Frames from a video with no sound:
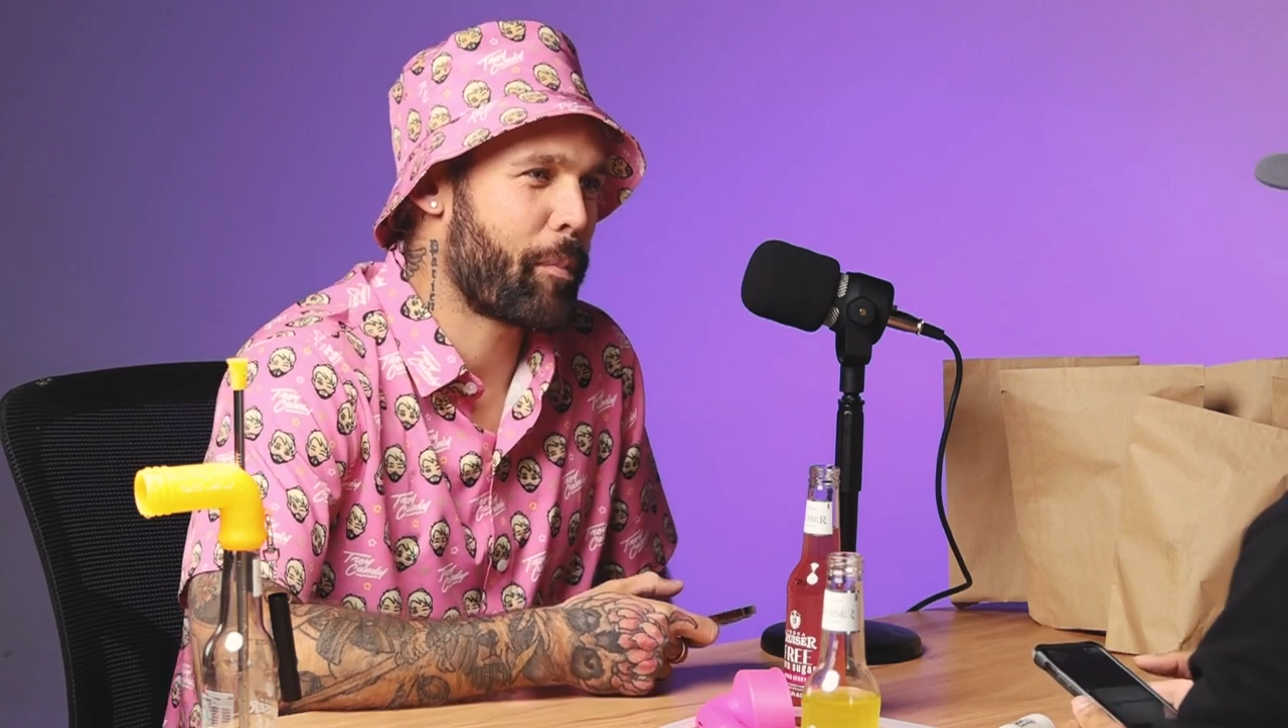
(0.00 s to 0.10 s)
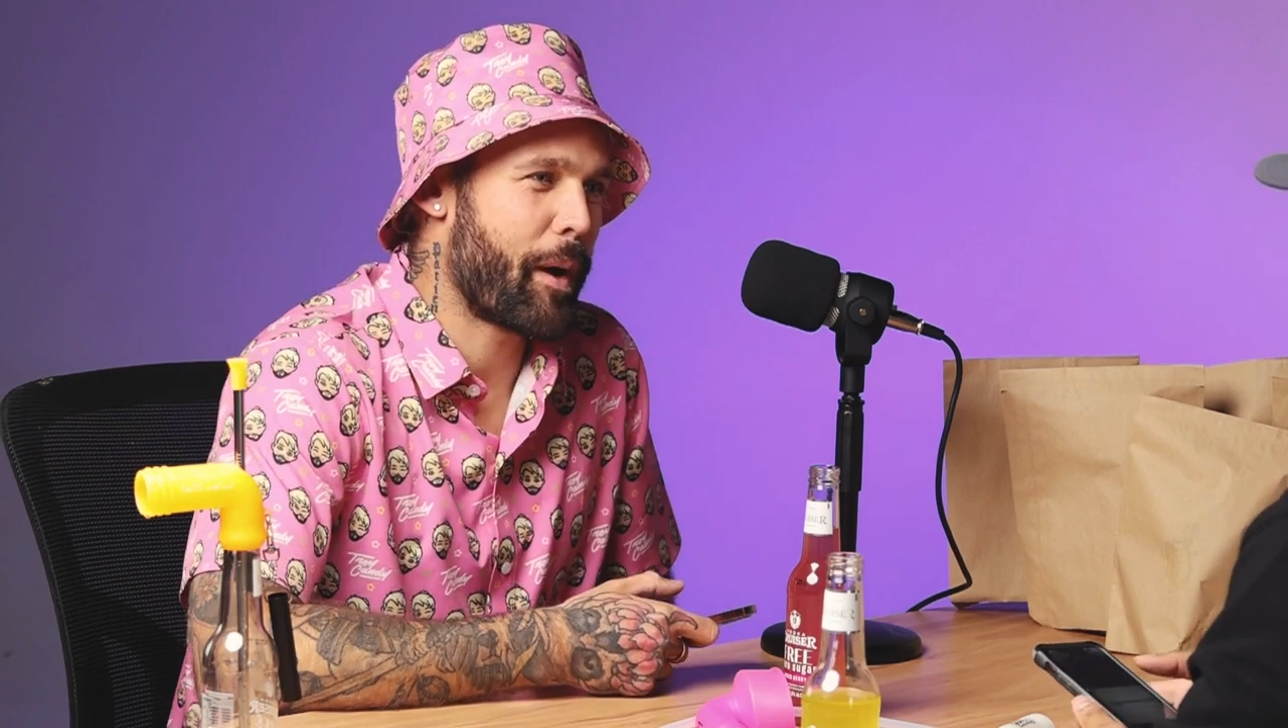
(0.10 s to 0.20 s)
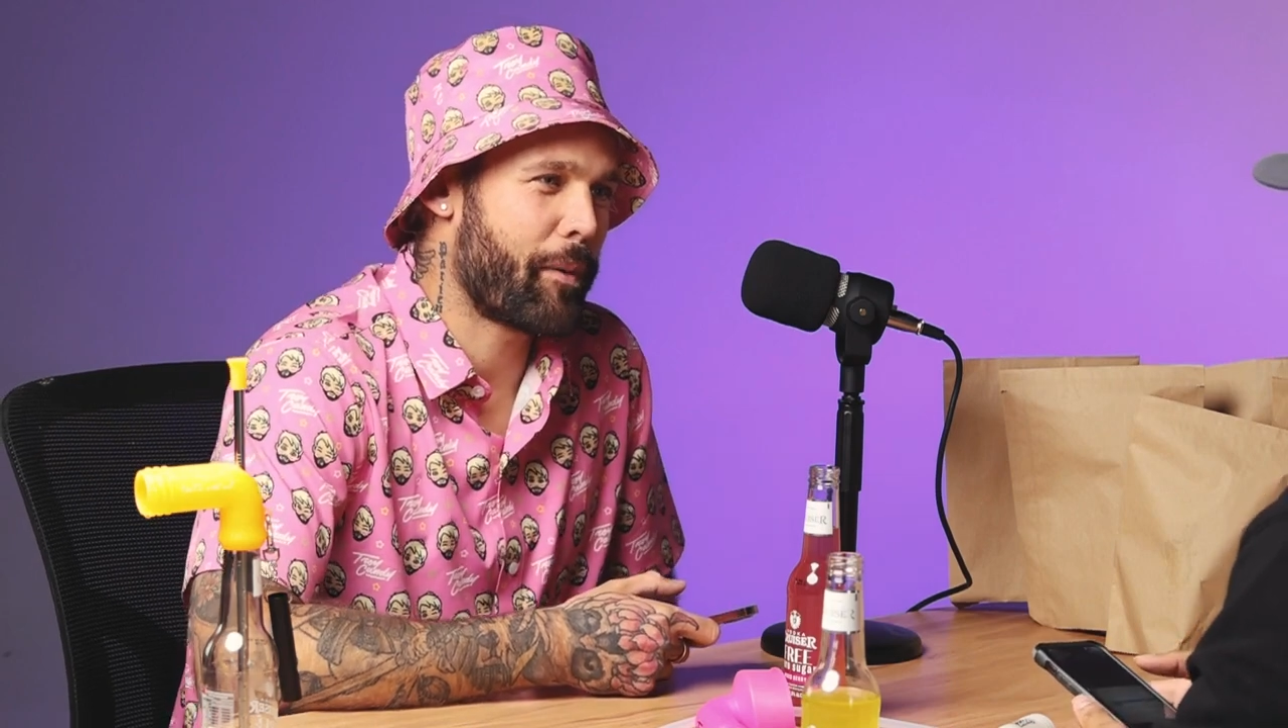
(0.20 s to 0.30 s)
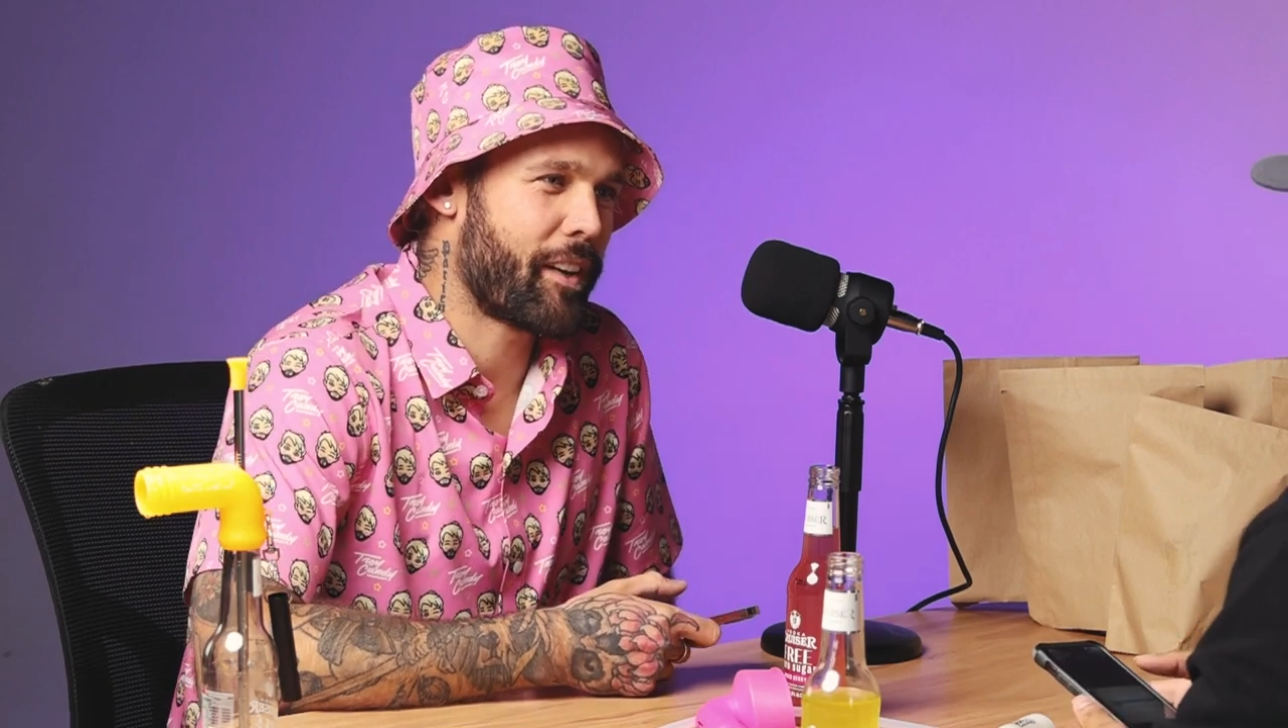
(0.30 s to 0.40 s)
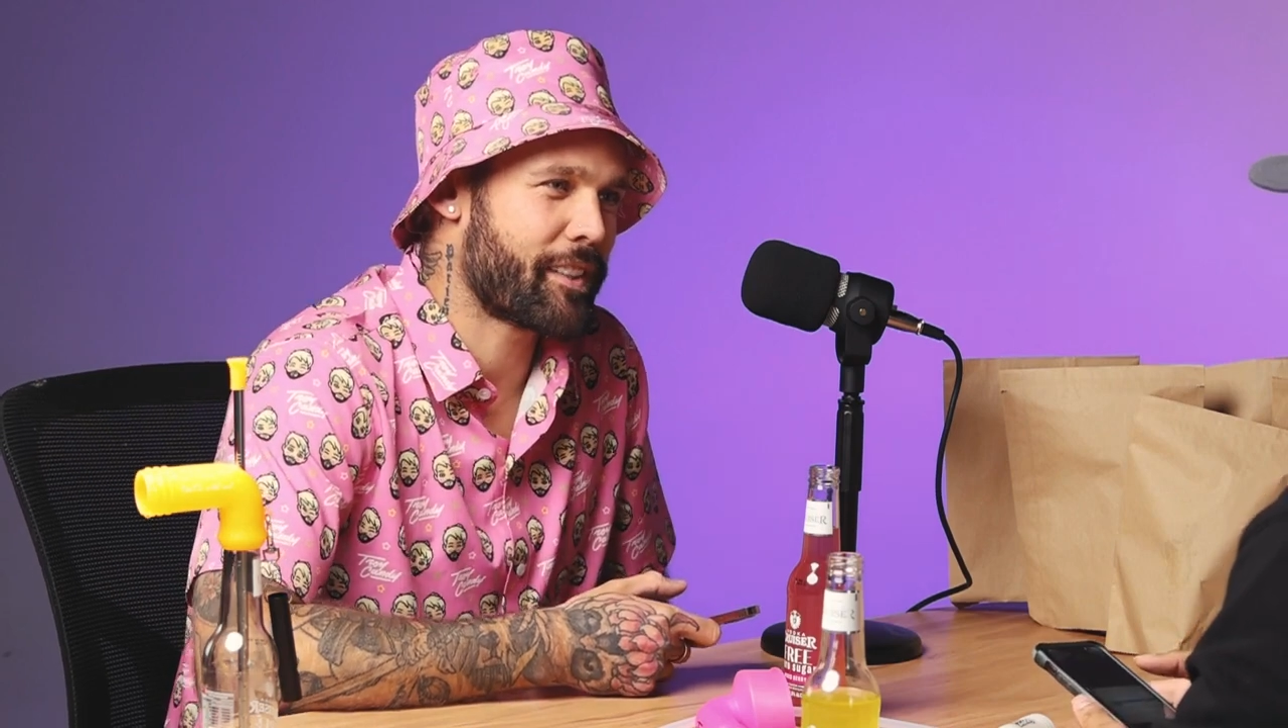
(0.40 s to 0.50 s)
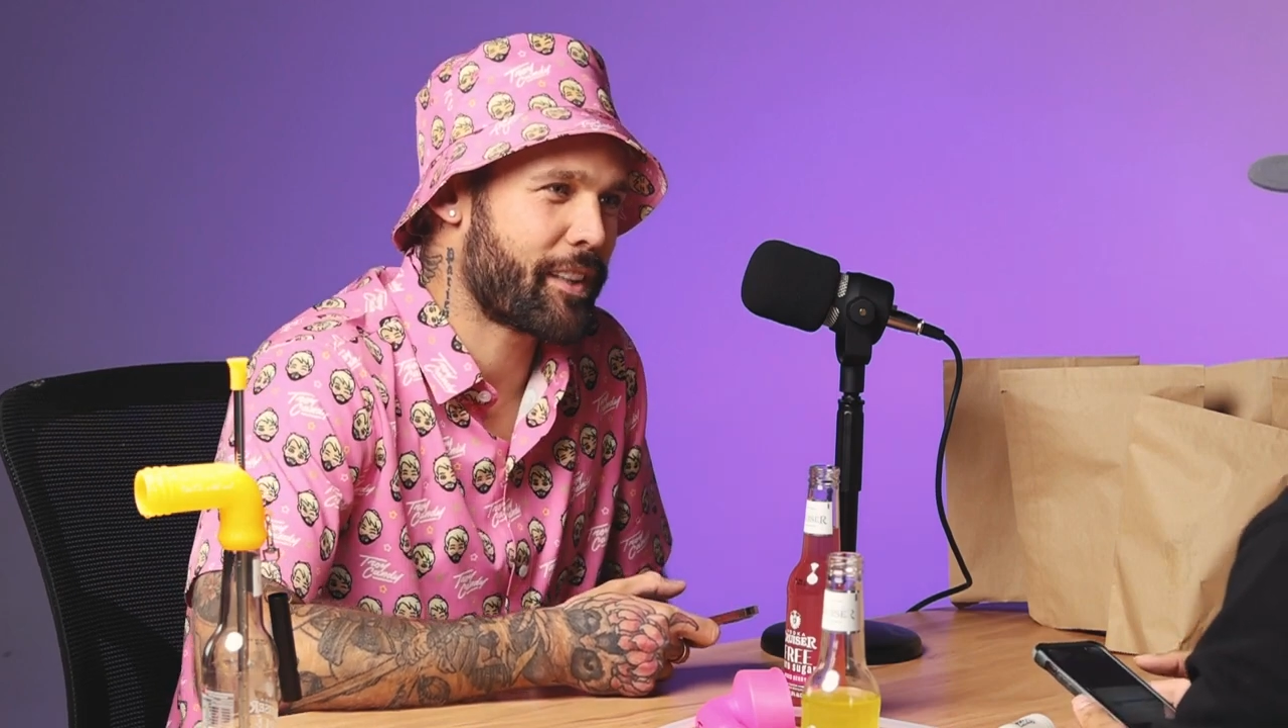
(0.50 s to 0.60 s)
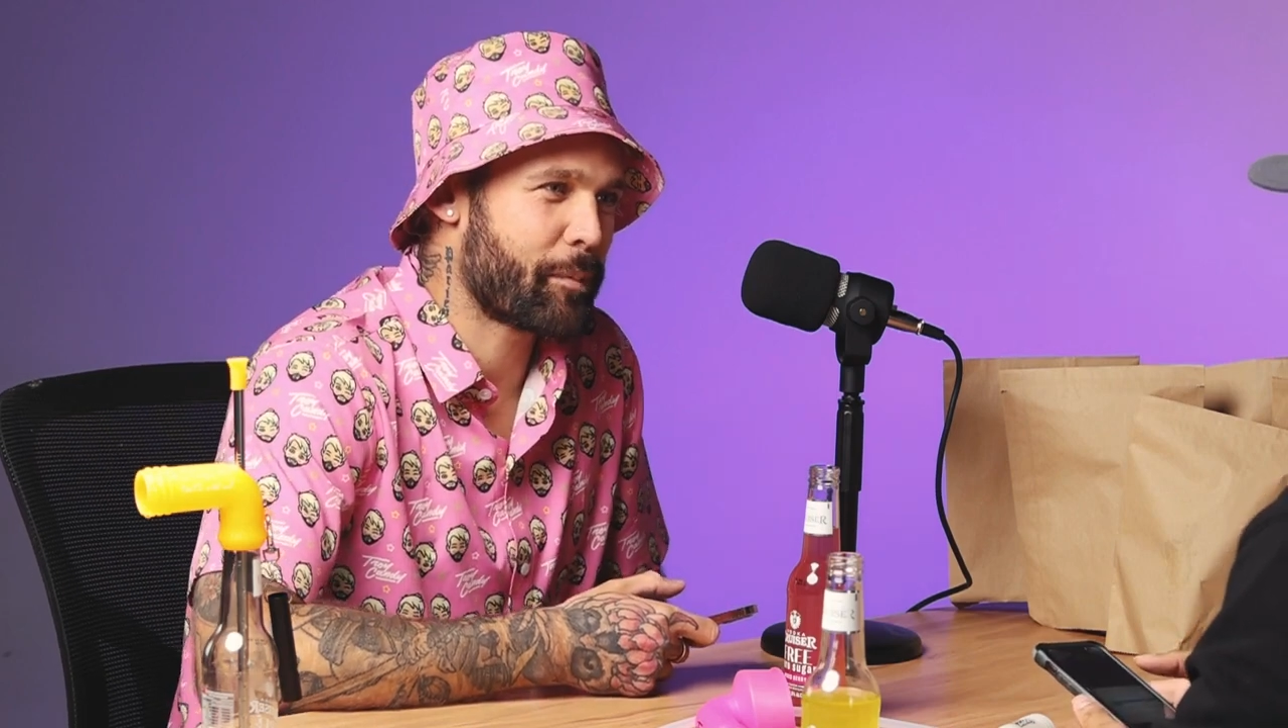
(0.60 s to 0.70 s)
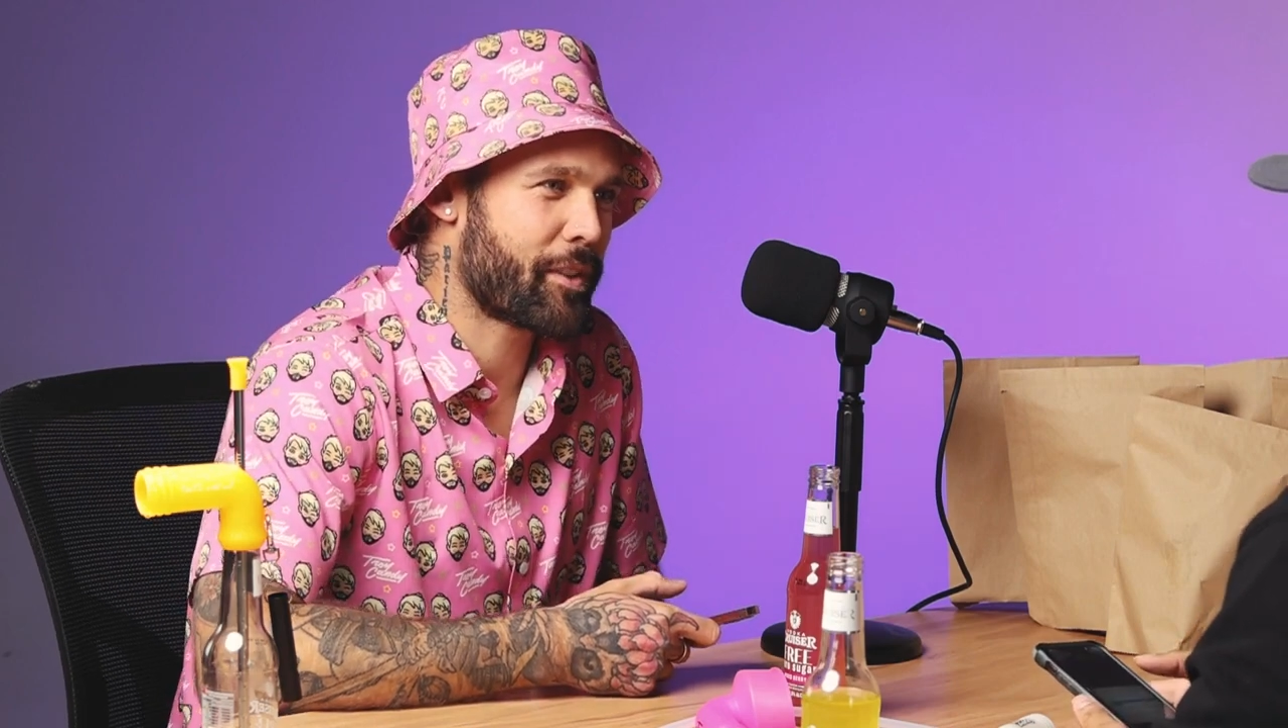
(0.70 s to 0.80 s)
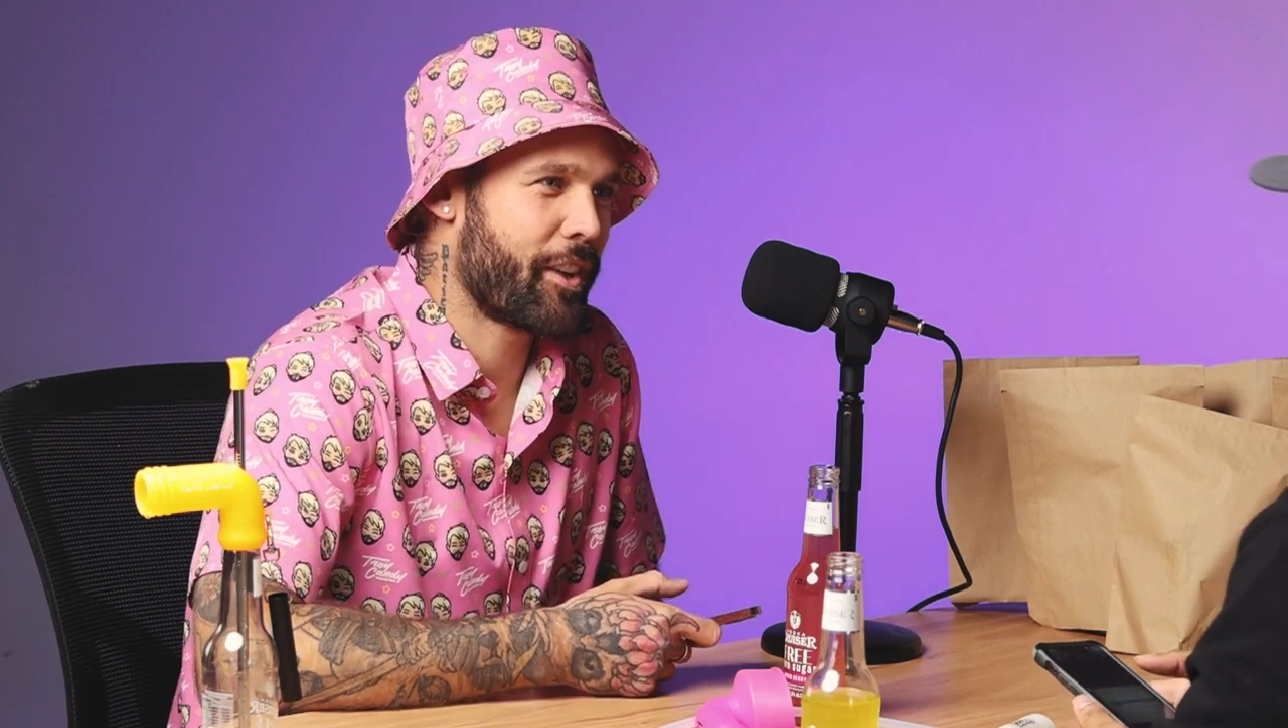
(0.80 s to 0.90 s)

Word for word: Batman skips